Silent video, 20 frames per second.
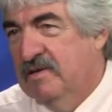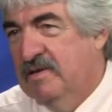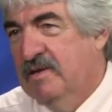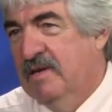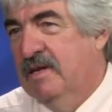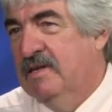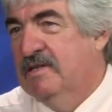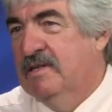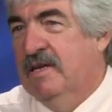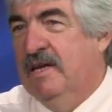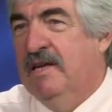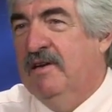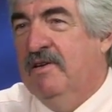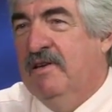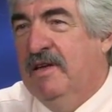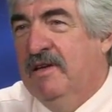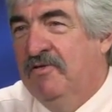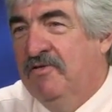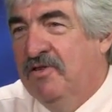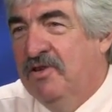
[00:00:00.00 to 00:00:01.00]

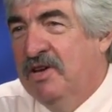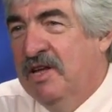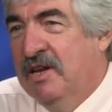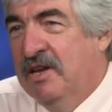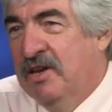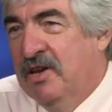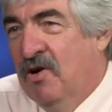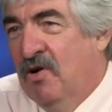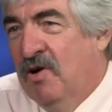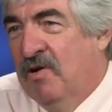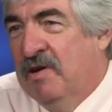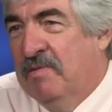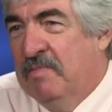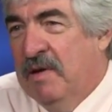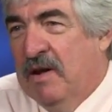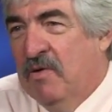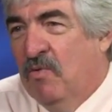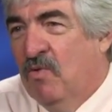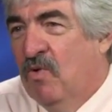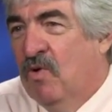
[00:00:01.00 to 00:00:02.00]
if you didn't know it had
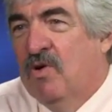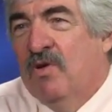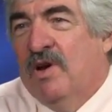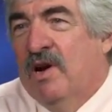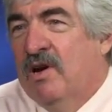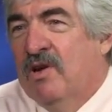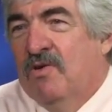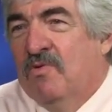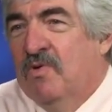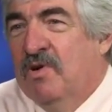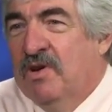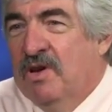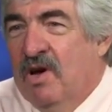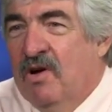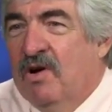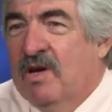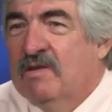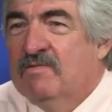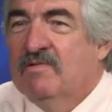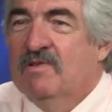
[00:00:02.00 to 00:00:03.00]
been a war there, you wouldn't
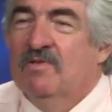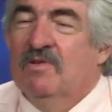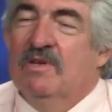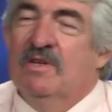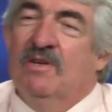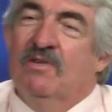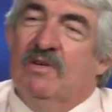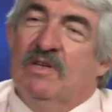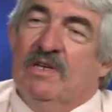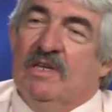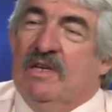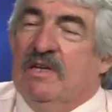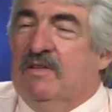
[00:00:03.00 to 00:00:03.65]
know it. No. You wouldn't know it now.